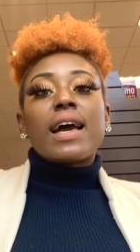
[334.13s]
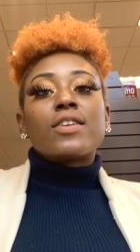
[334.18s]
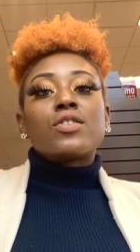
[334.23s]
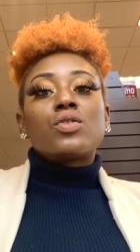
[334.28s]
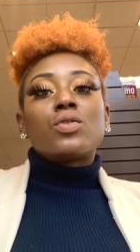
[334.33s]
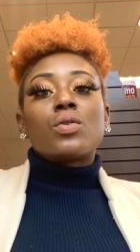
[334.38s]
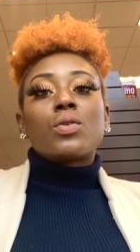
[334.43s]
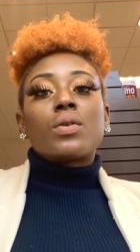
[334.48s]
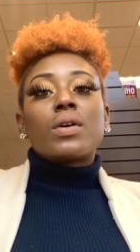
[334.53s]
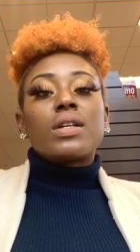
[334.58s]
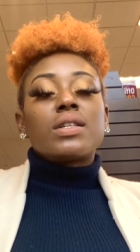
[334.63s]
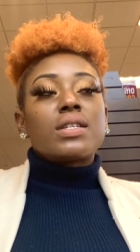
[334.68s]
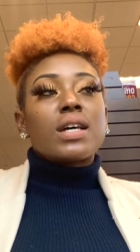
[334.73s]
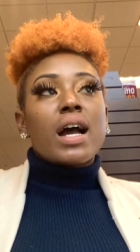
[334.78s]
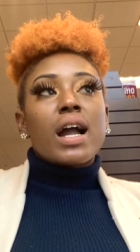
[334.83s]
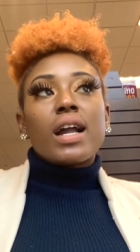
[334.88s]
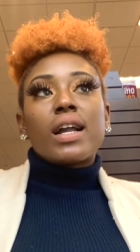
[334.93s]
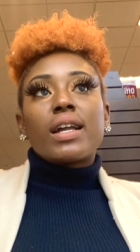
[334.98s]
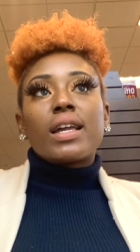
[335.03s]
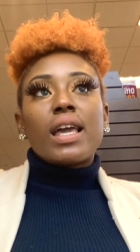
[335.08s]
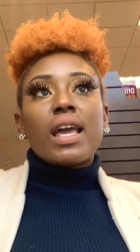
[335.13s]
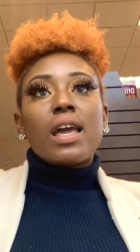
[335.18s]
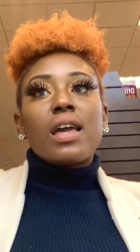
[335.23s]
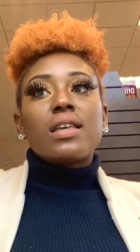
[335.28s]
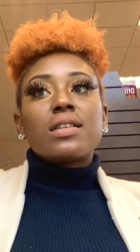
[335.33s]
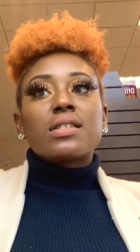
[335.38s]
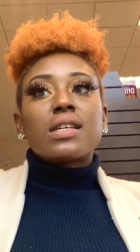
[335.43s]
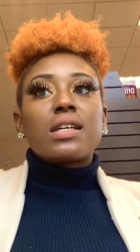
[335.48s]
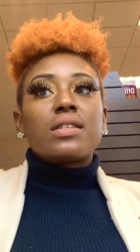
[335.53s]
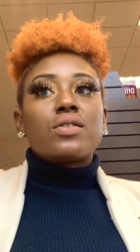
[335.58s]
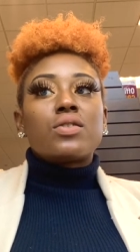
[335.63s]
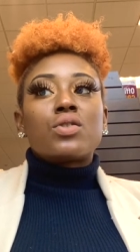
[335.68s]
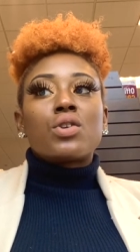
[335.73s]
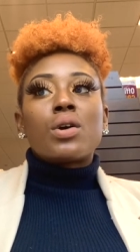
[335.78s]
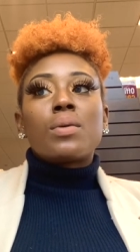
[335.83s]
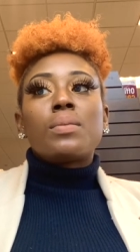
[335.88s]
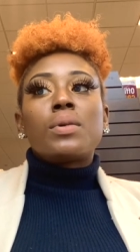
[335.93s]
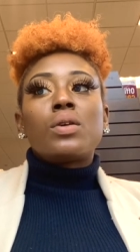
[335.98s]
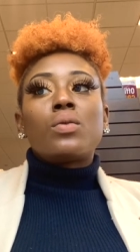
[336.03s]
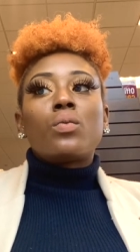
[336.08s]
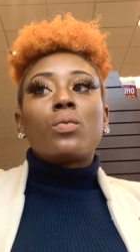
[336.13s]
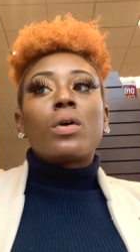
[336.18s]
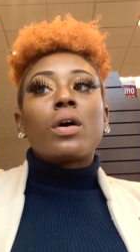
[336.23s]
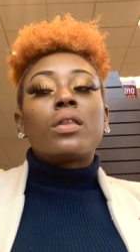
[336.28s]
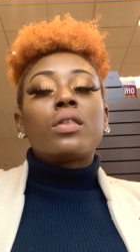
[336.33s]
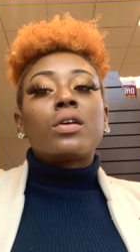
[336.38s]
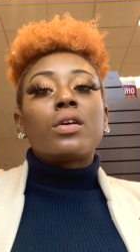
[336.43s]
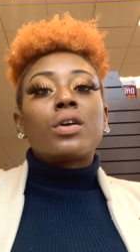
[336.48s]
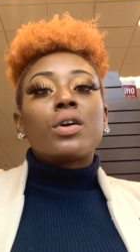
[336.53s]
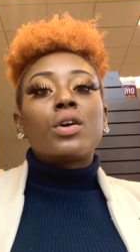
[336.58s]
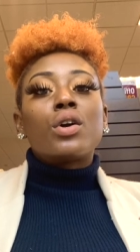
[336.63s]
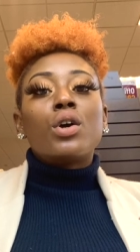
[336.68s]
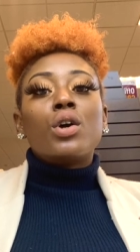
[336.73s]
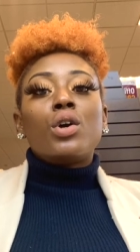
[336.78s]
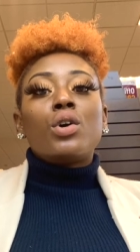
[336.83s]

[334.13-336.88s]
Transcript: at your entire case and determining whether